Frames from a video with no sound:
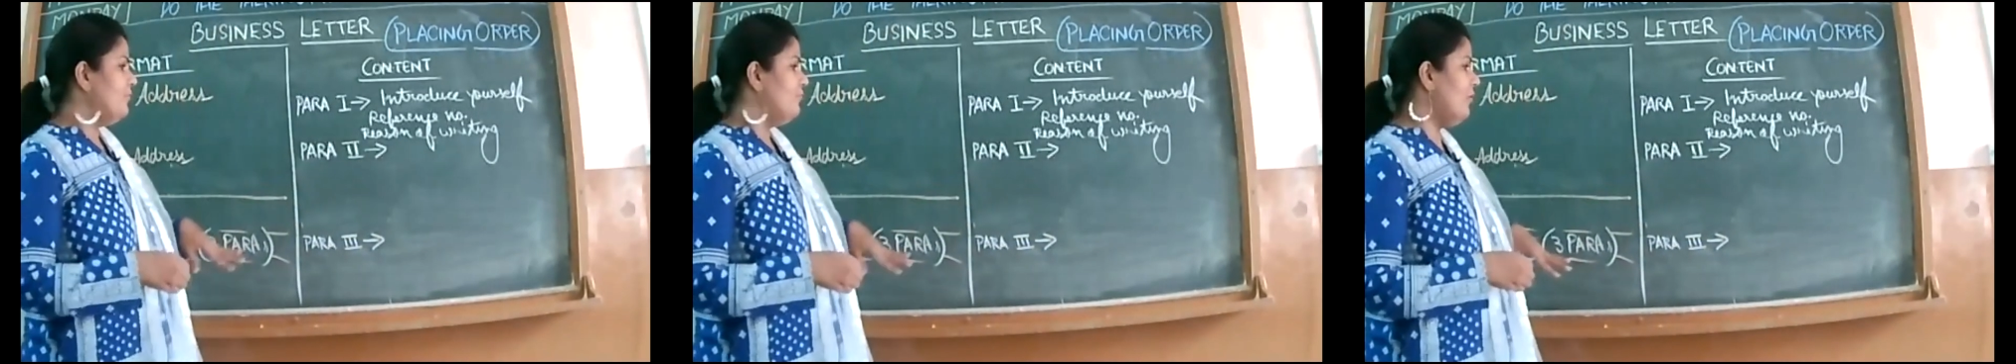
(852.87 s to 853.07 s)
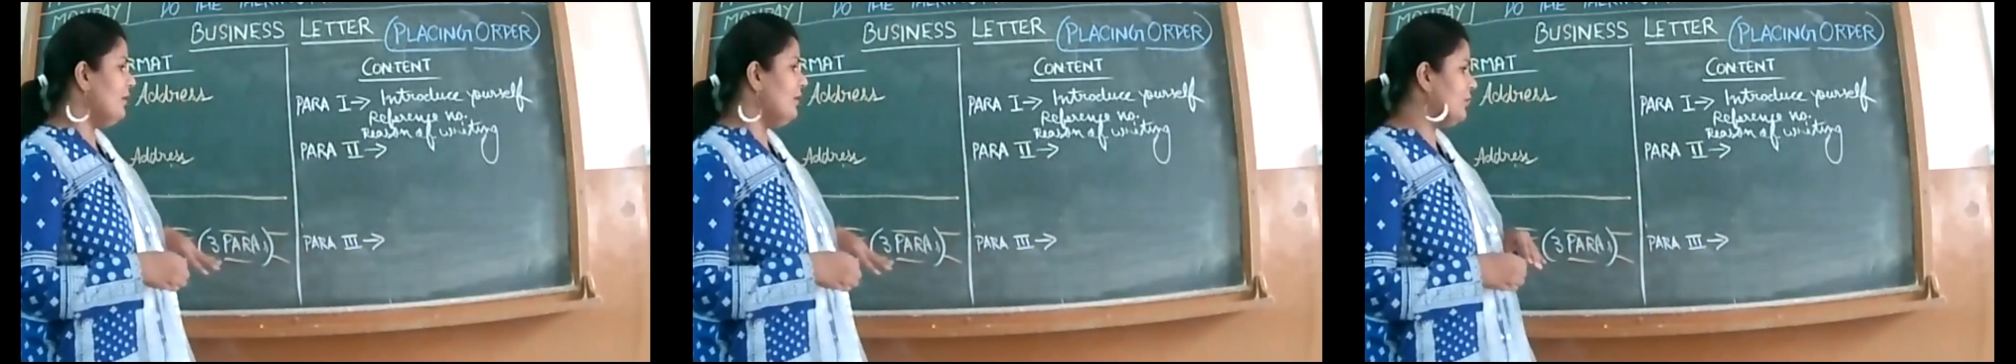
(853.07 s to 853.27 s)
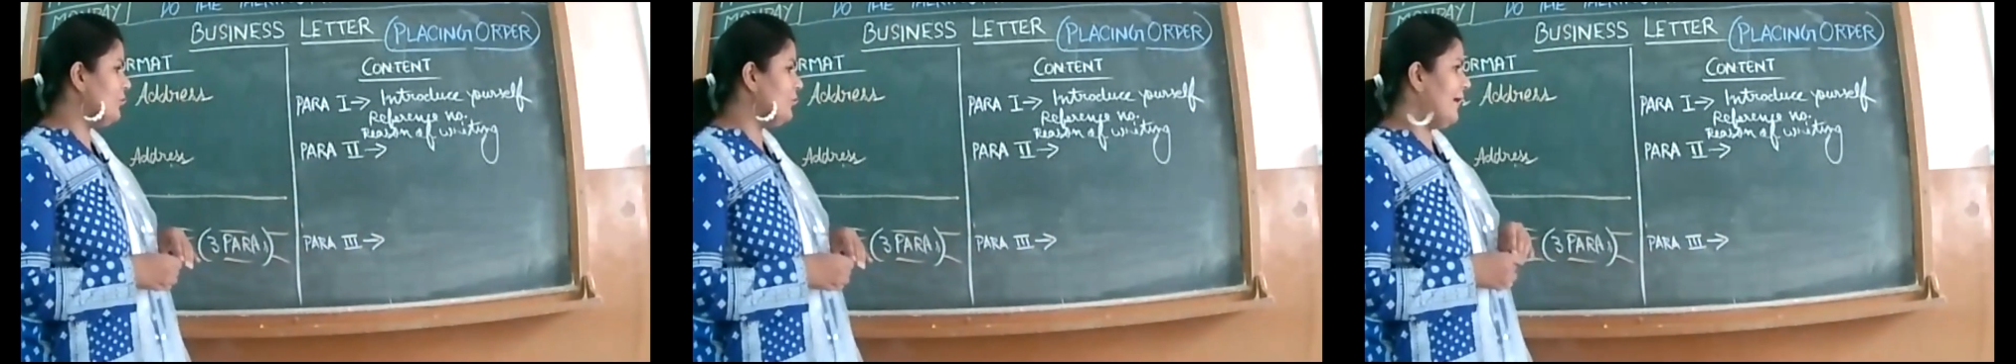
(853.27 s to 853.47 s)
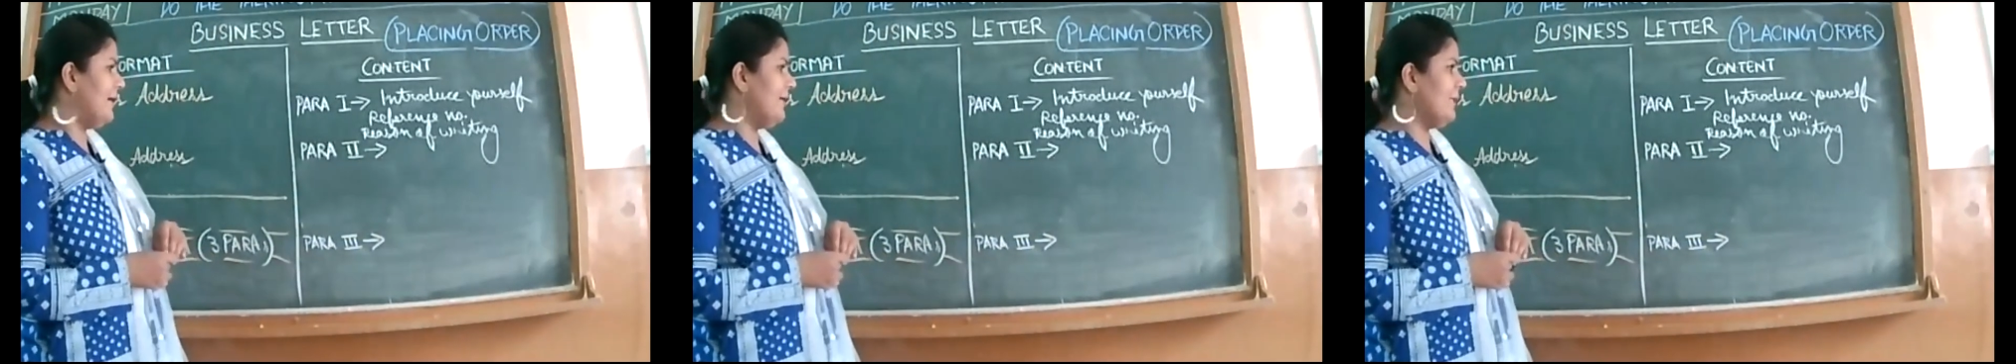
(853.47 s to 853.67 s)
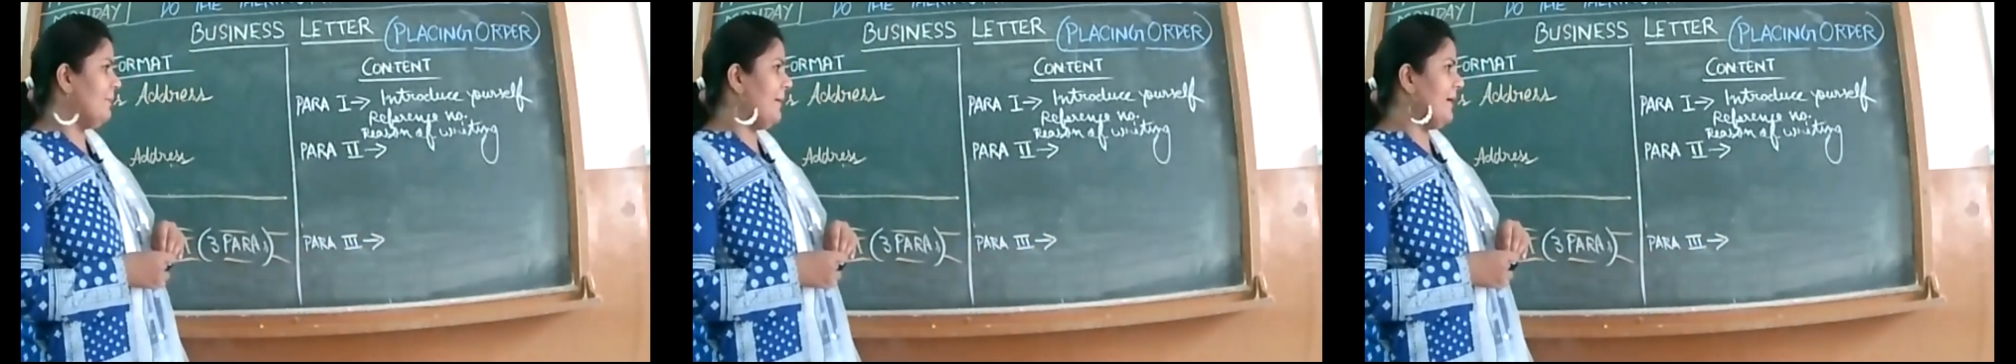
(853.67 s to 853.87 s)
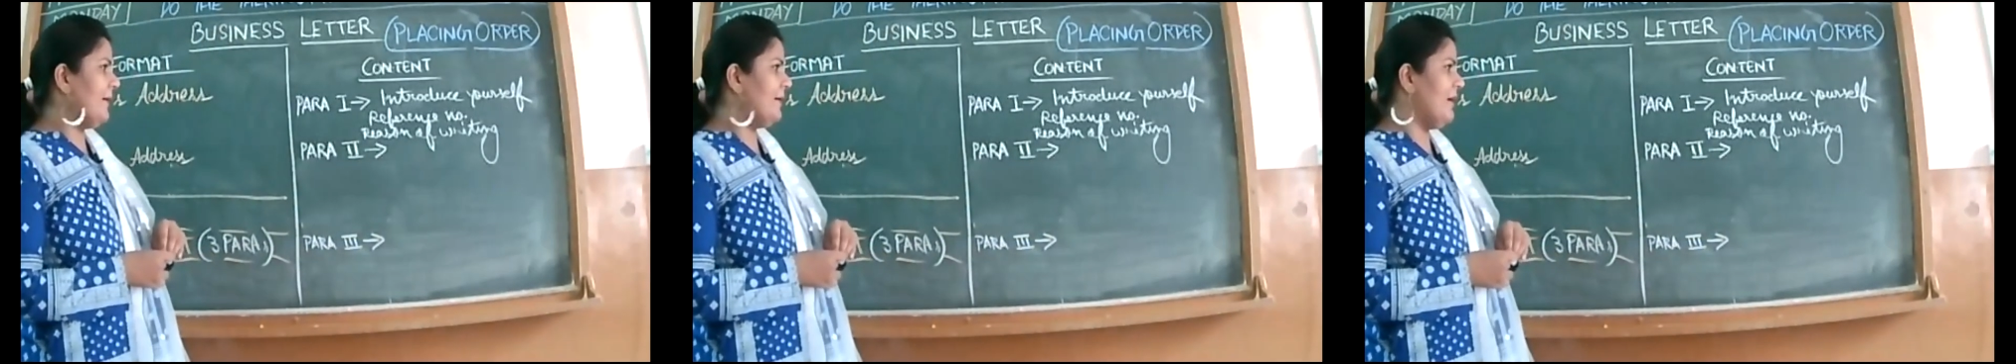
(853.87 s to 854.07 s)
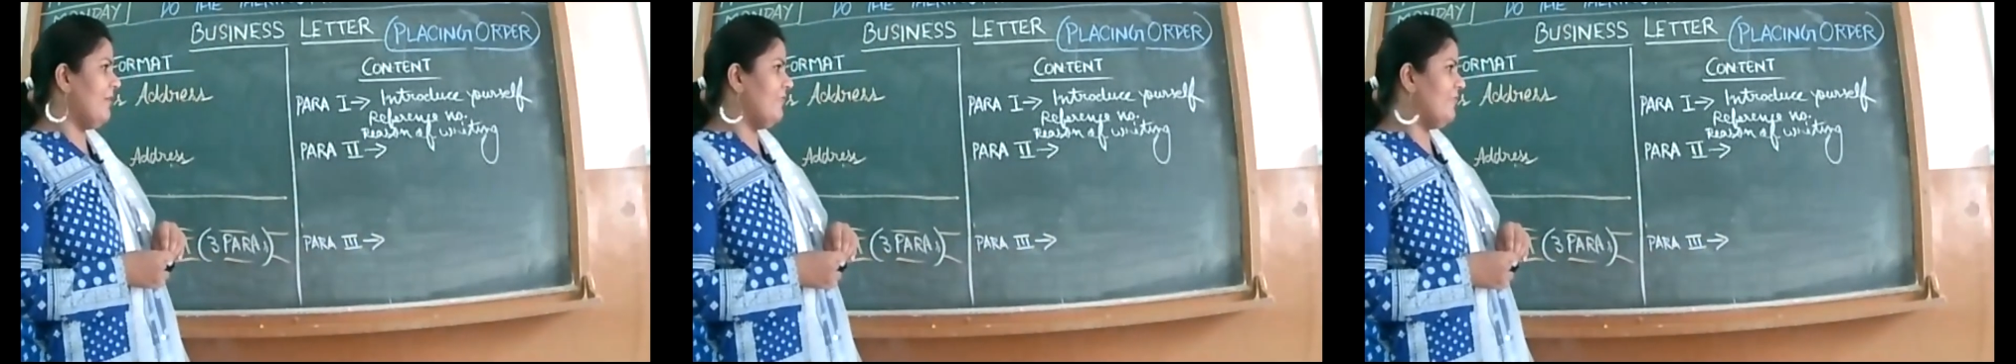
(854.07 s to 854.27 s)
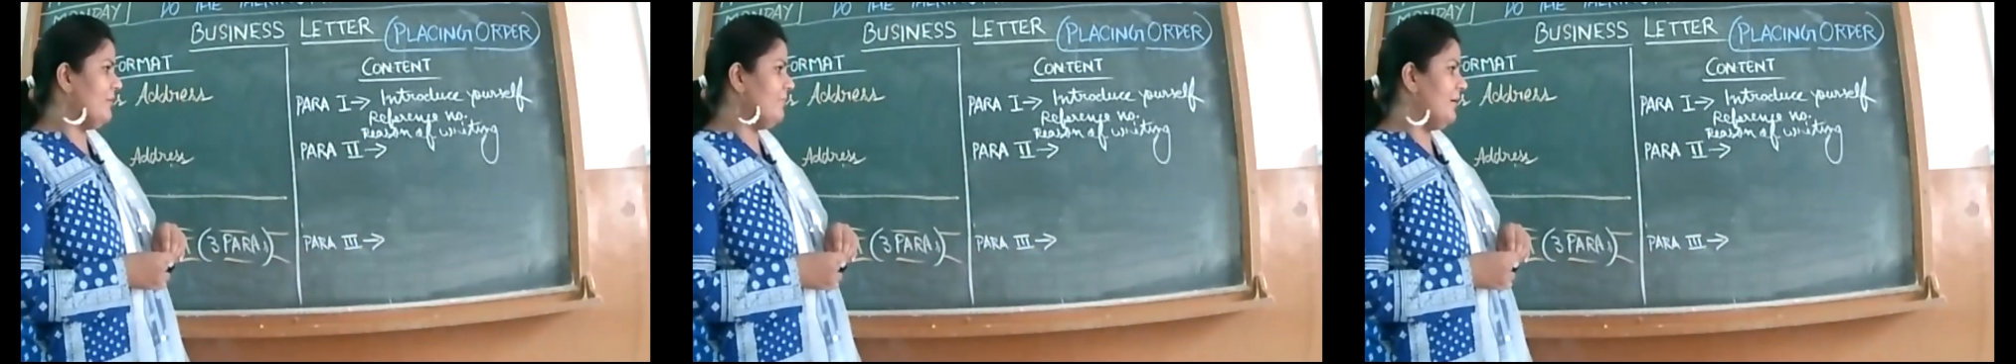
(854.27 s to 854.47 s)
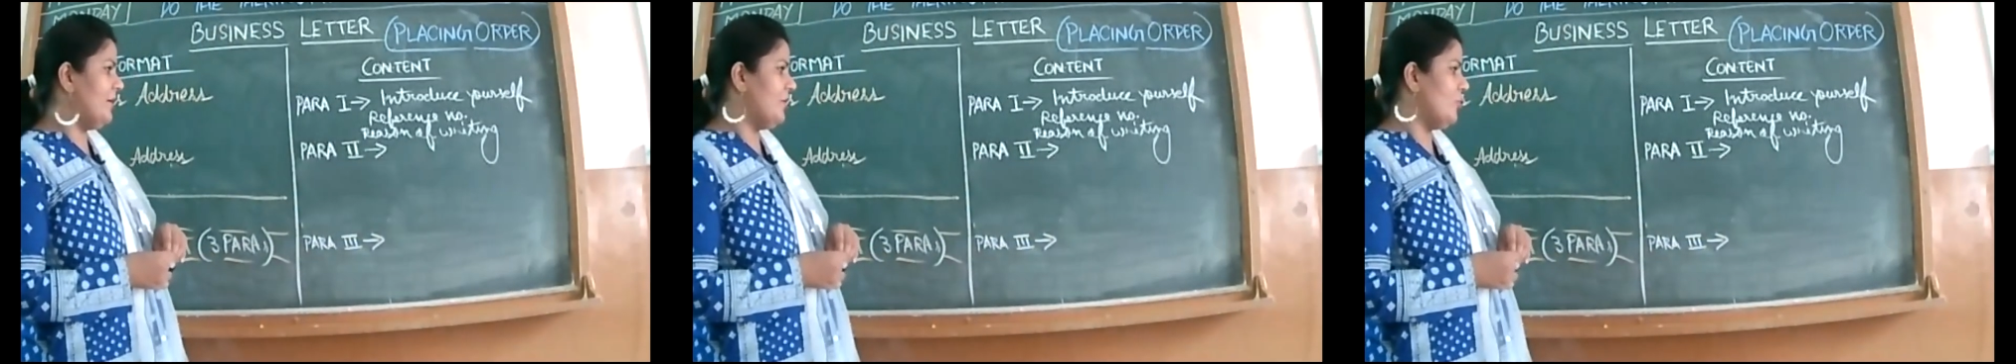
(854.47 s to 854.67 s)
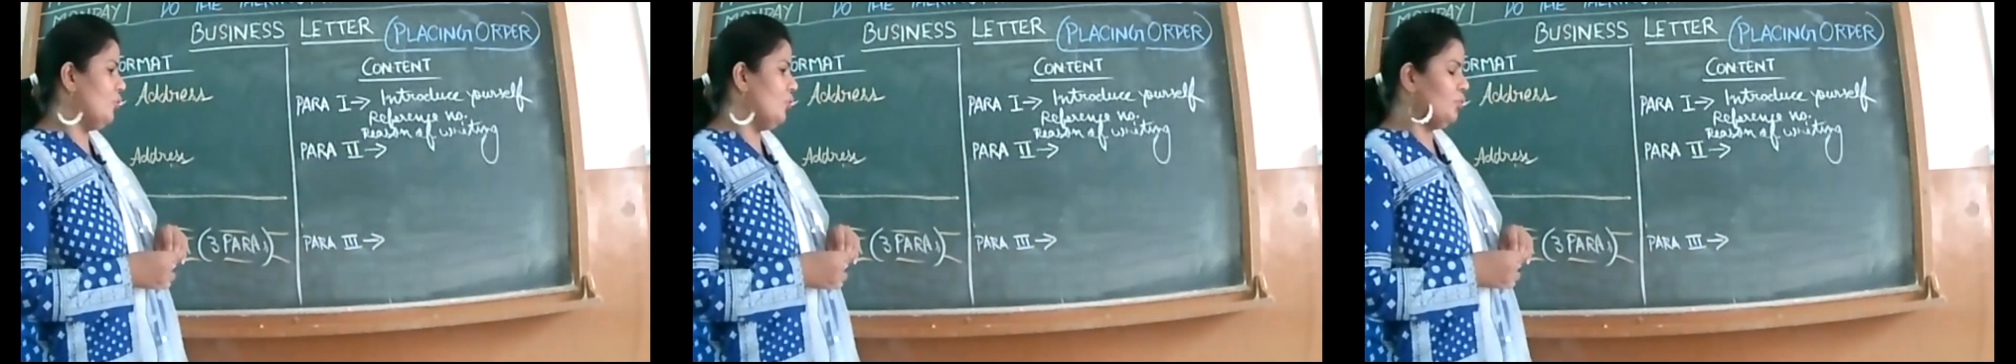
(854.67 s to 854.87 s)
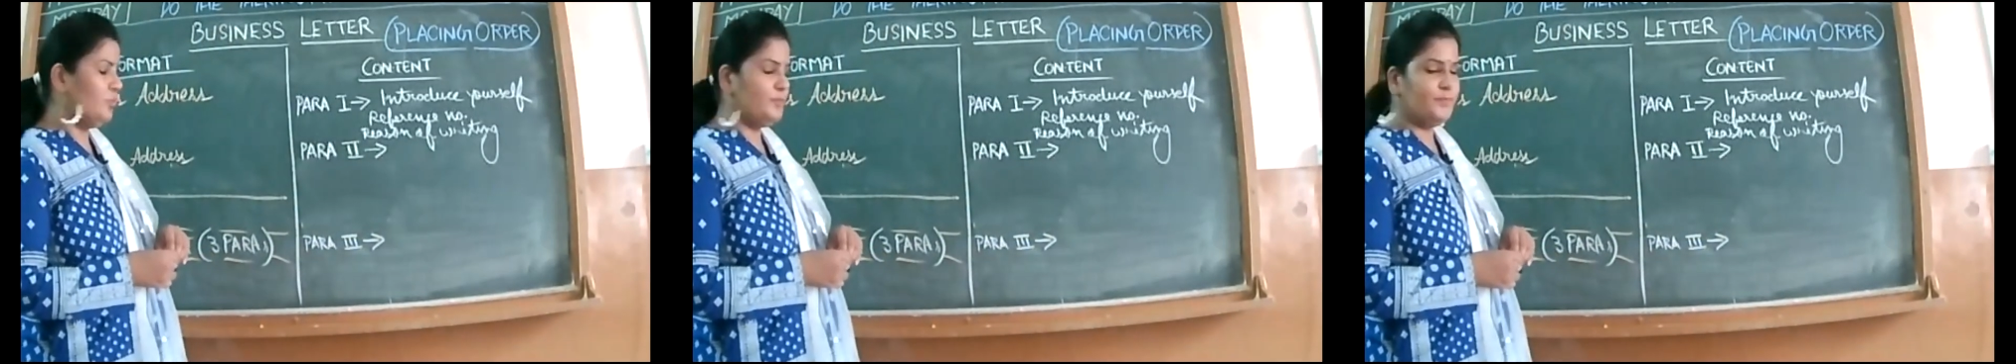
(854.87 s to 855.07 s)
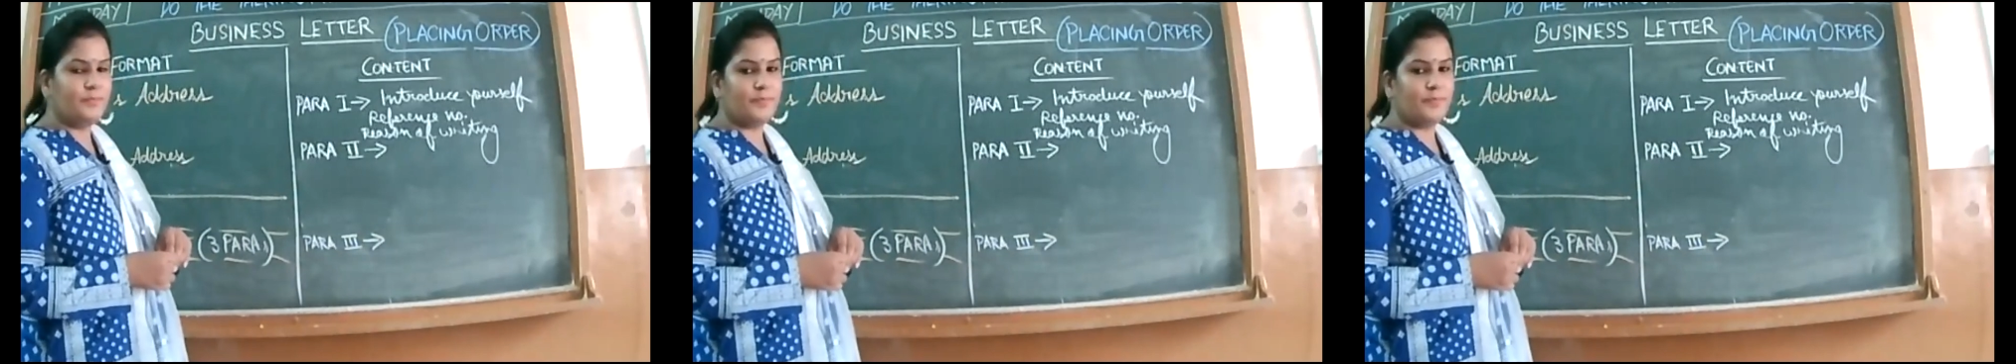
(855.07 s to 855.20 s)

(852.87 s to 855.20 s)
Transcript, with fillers: What to write in the paragraph number 2?